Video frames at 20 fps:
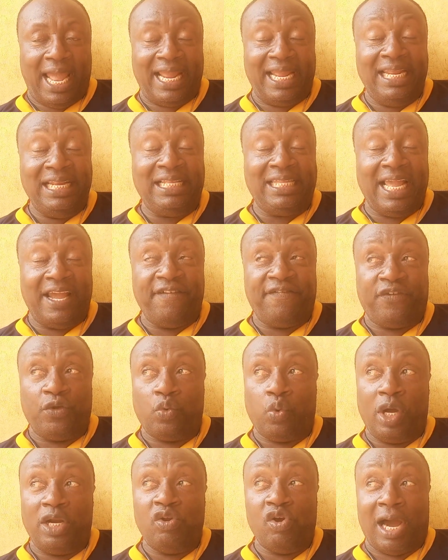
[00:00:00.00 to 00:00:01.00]

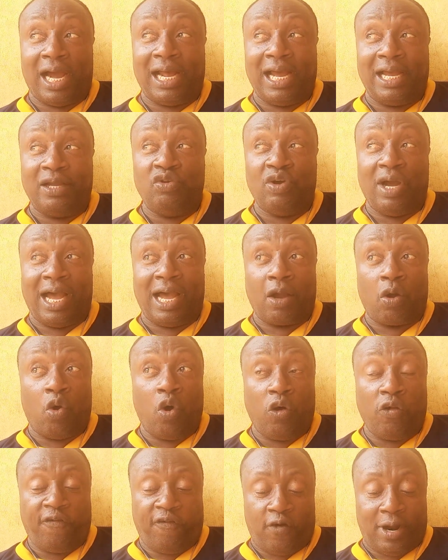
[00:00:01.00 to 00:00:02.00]
When you are
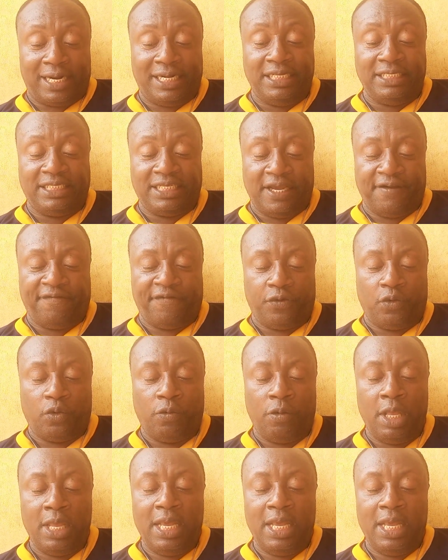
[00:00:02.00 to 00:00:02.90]
called for an interview,